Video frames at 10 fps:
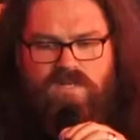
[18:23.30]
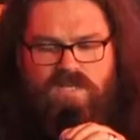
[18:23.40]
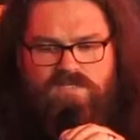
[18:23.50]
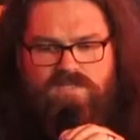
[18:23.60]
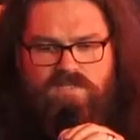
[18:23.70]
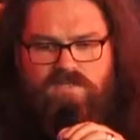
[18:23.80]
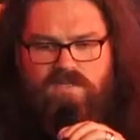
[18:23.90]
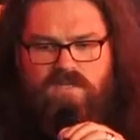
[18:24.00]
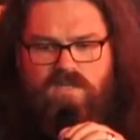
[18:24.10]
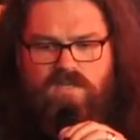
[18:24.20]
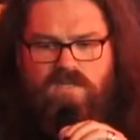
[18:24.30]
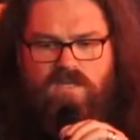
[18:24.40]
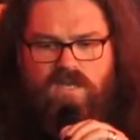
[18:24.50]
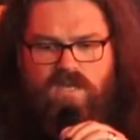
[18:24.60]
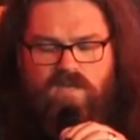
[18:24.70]
last year
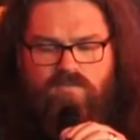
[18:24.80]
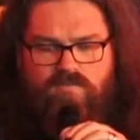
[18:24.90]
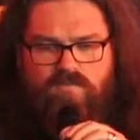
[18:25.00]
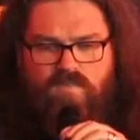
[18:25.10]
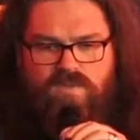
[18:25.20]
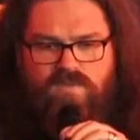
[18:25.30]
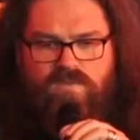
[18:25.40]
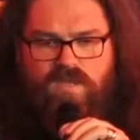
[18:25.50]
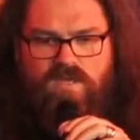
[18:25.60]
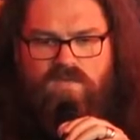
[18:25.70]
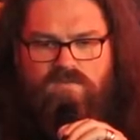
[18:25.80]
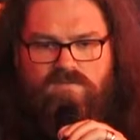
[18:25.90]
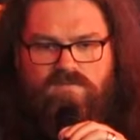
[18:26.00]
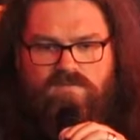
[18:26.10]
um, with. Uh,